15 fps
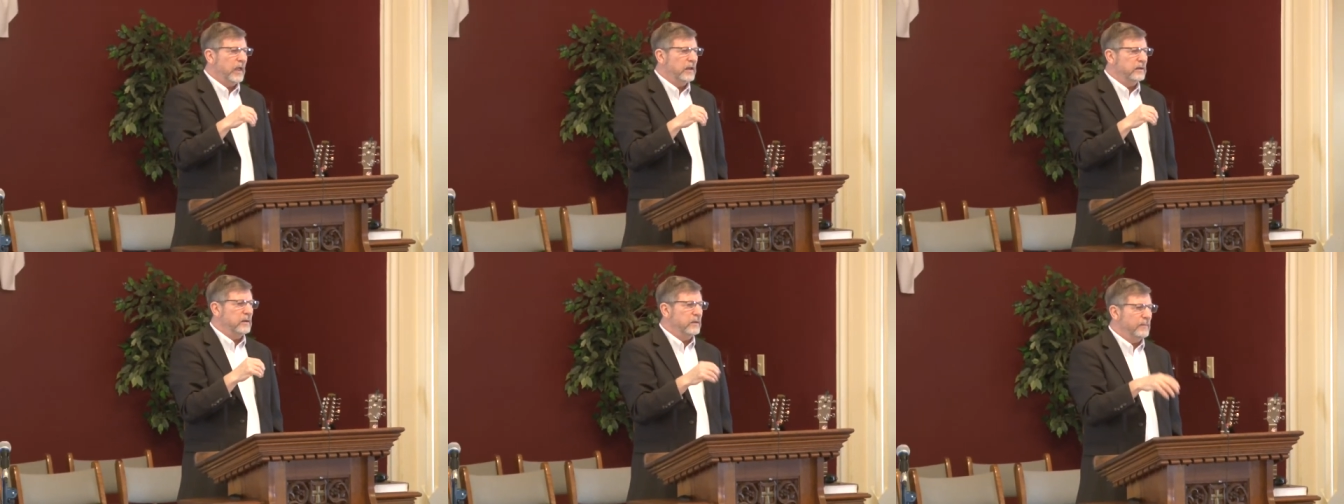
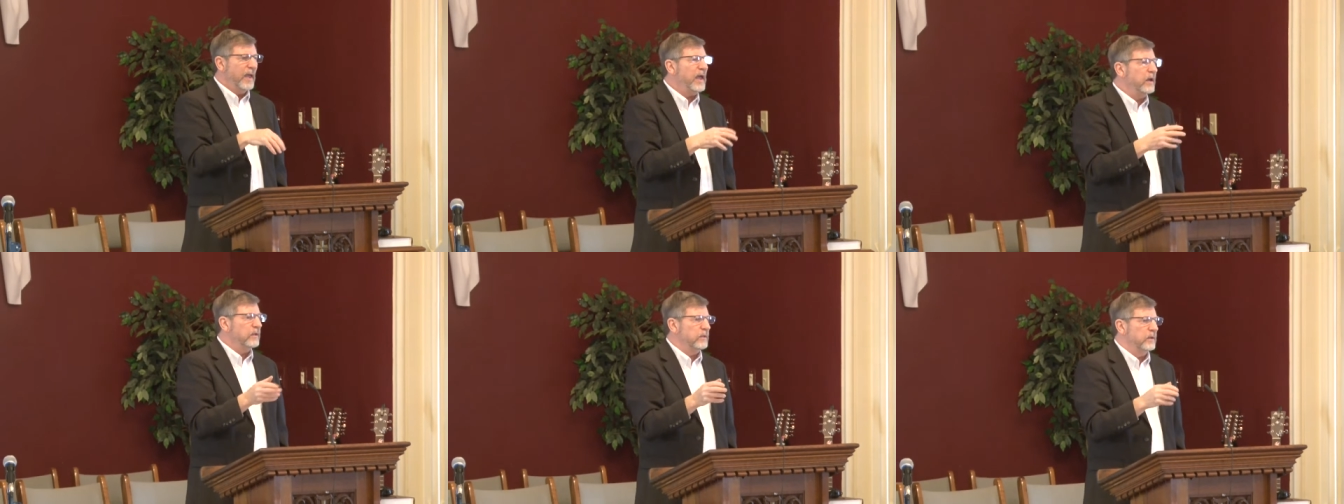And
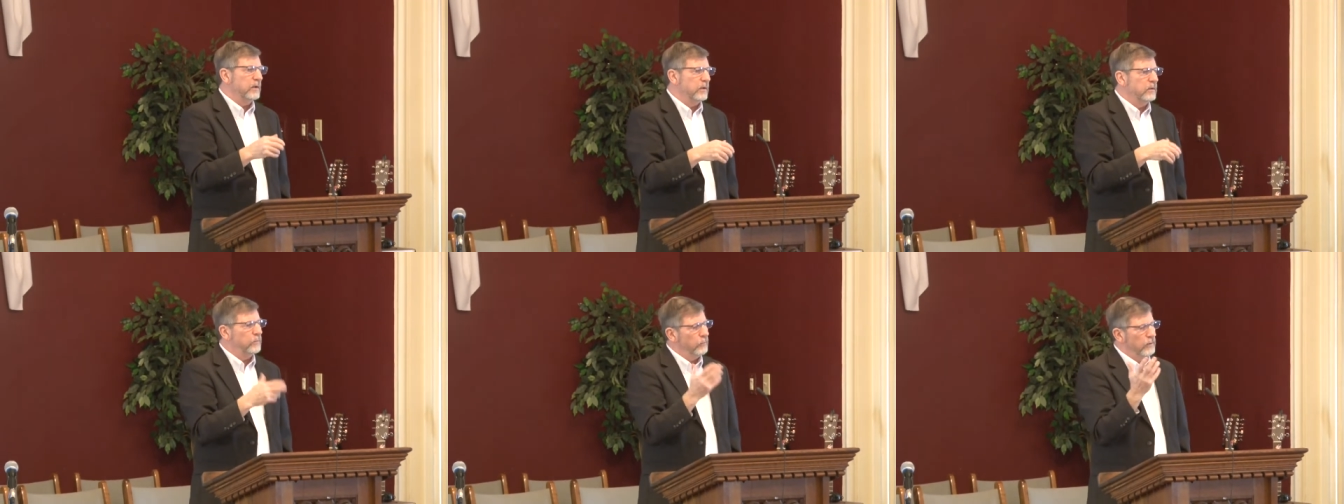
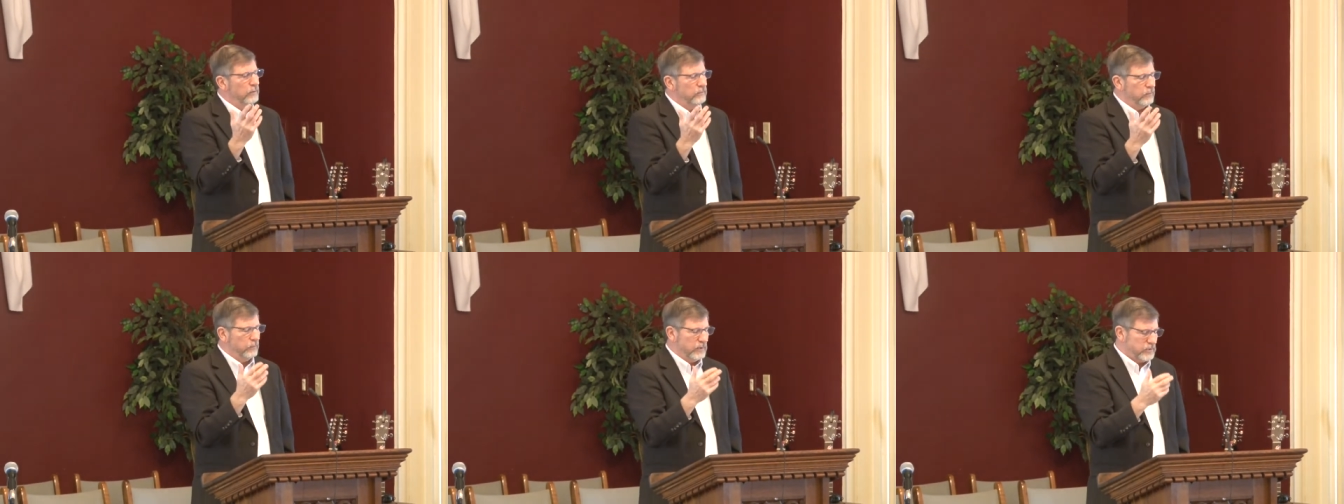Gamaliel,
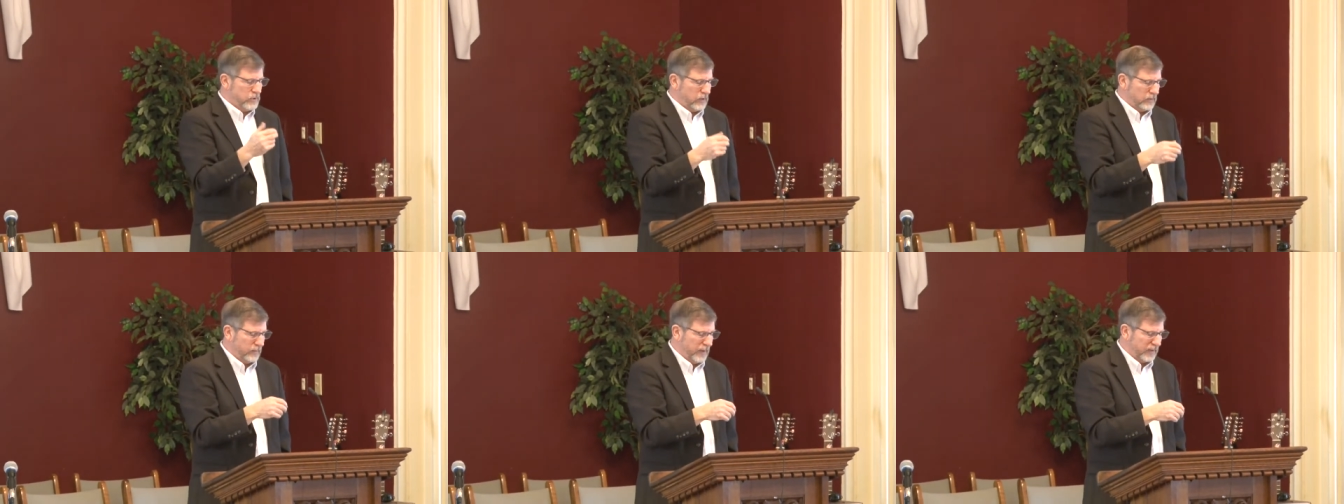we, we
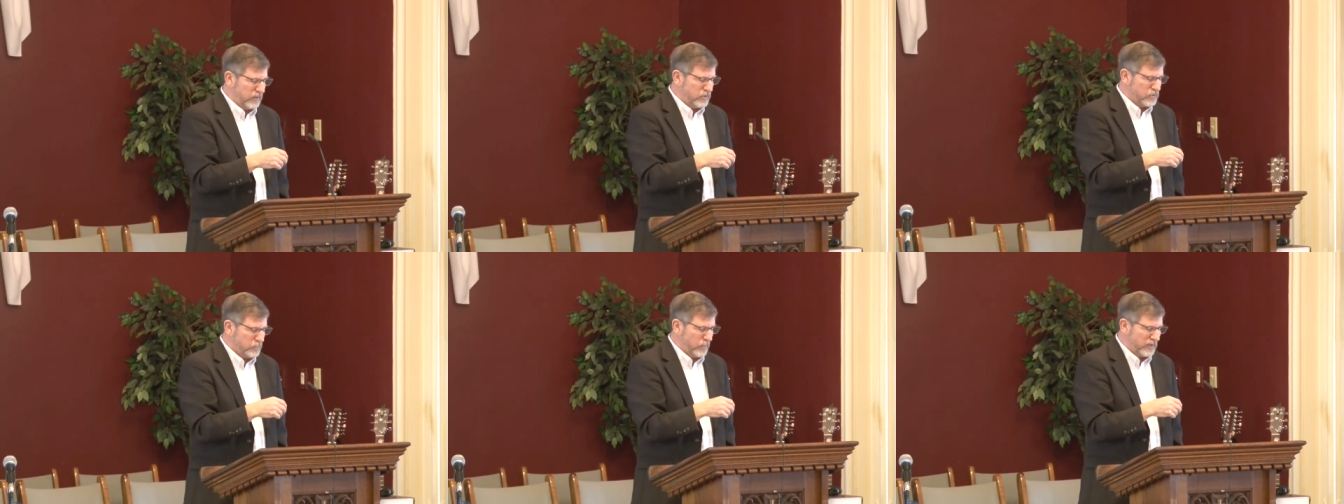talked about
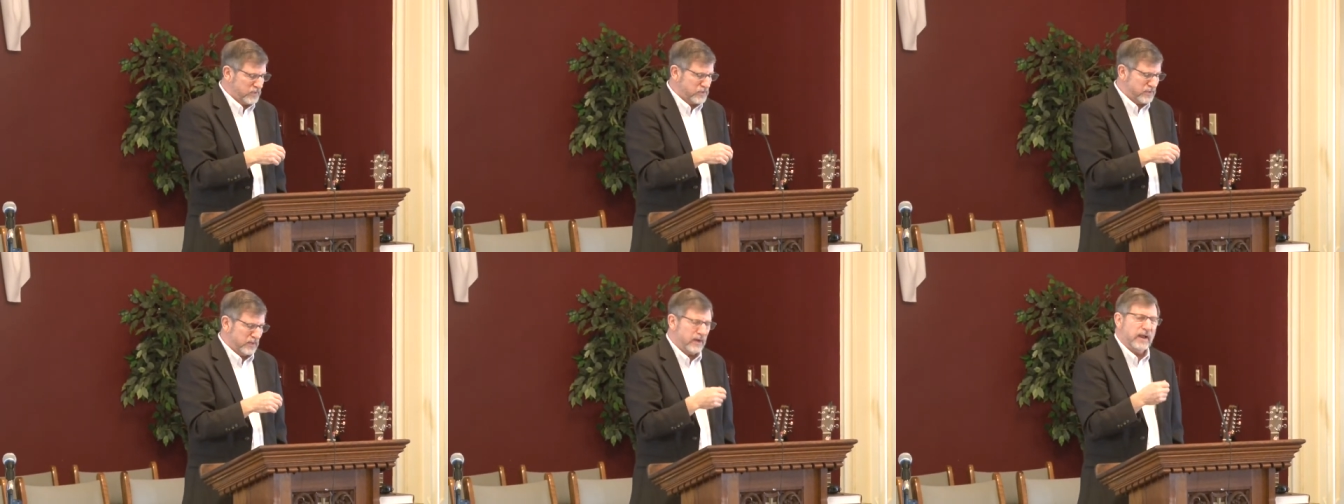this
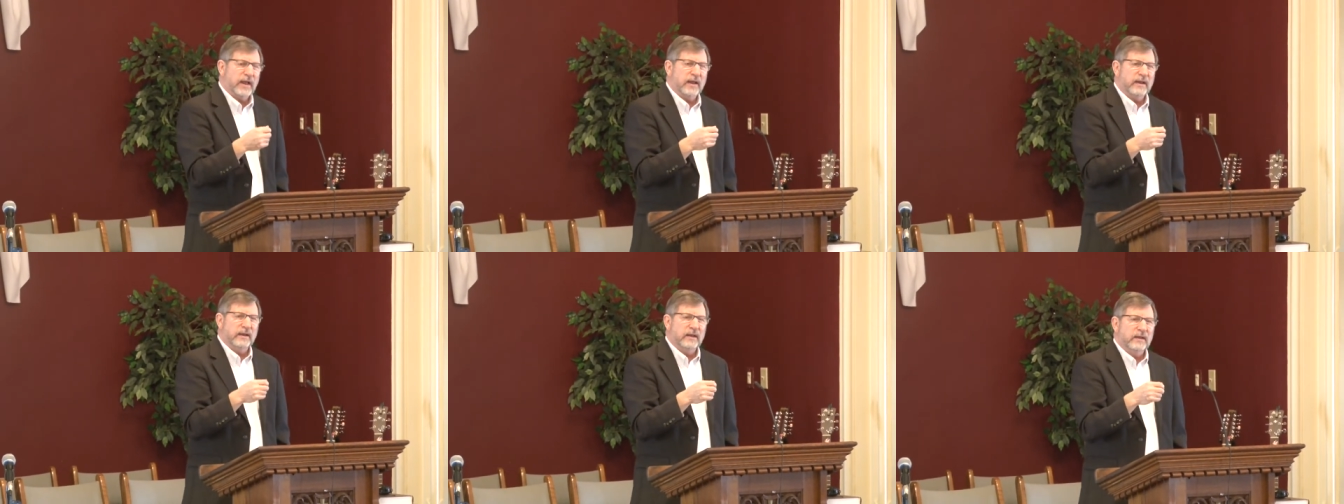Wednesday
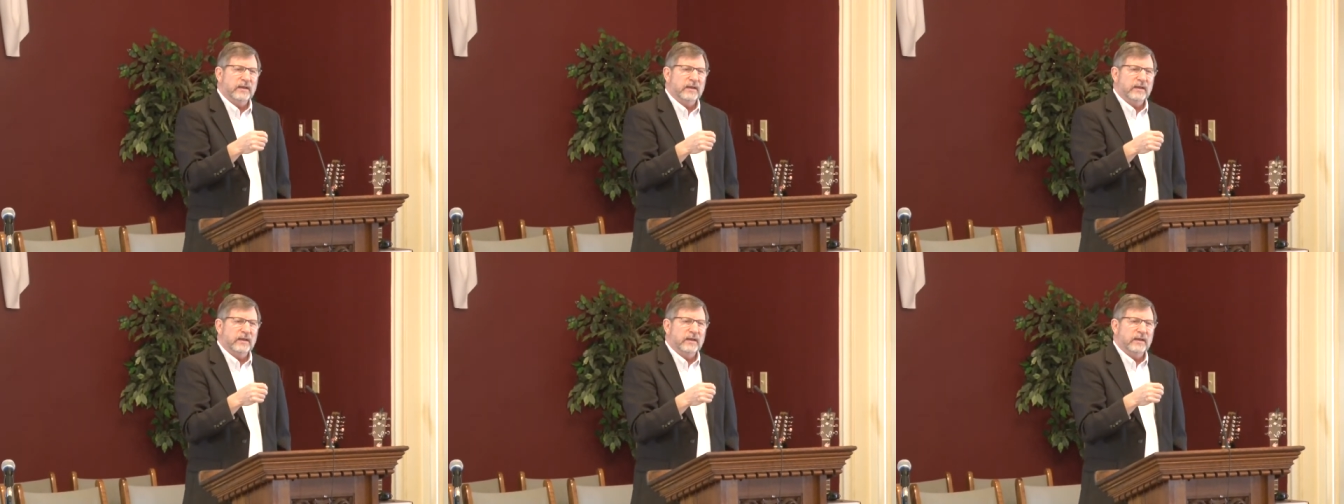night,